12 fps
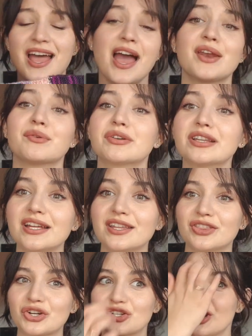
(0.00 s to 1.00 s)
And really,
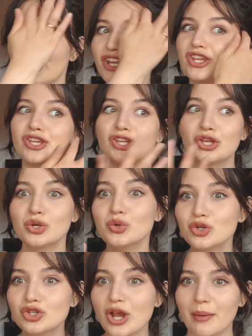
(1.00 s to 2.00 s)
there's not a
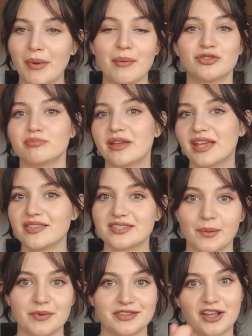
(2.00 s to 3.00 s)
huge, I'm making this
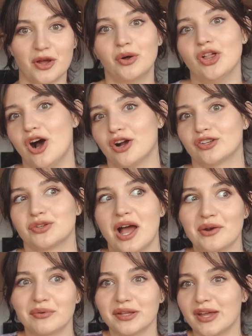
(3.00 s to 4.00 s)
up as I go along, so I
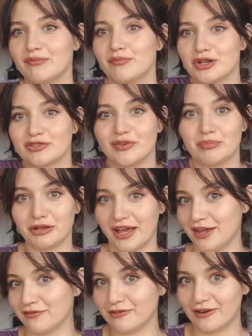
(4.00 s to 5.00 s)
don't really have much of a
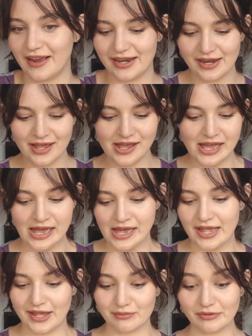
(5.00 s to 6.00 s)
plan for it.
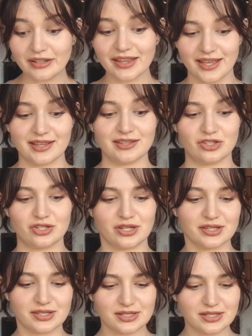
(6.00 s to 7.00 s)
It really is
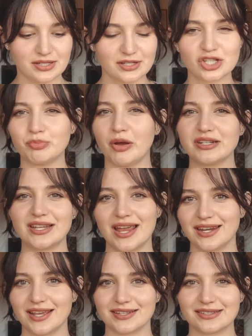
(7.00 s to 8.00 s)
just
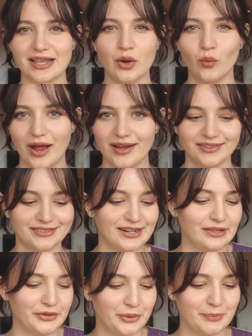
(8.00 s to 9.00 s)
spontaneous and wild and a
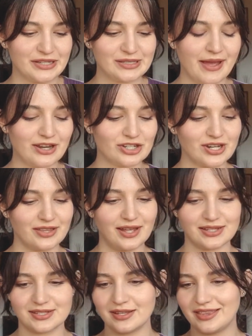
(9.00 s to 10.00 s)
little mismatched, and
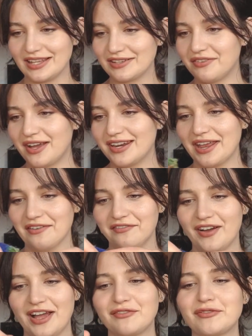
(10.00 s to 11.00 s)
that's fun and
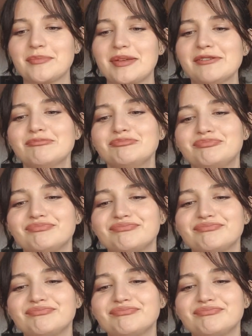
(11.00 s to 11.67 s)
fine for me.